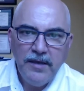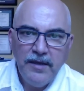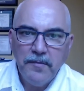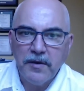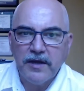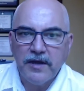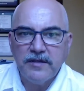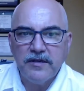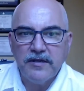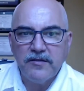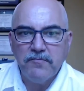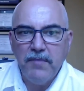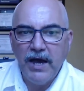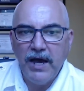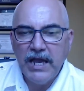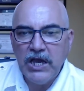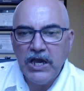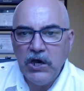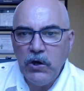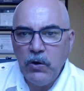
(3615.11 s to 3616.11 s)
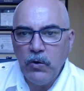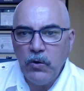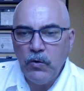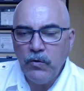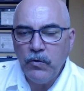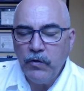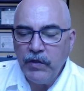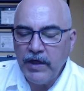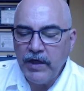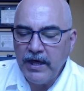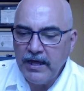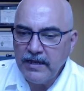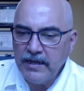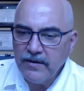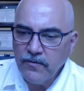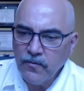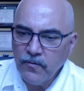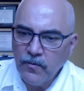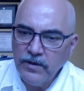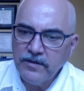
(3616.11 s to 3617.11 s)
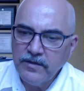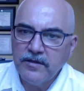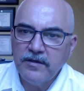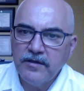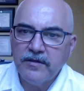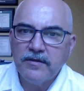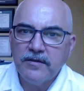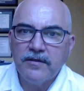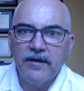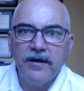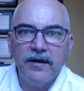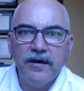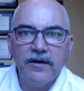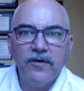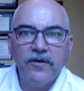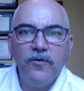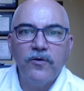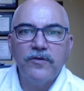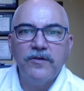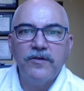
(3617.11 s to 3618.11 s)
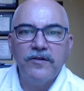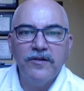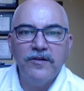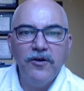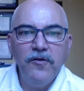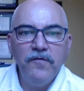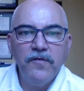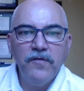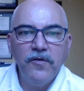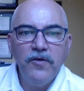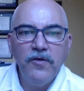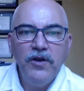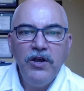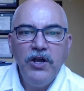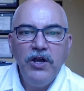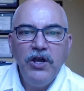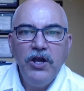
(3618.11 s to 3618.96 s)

because it's my goal that once this course is over,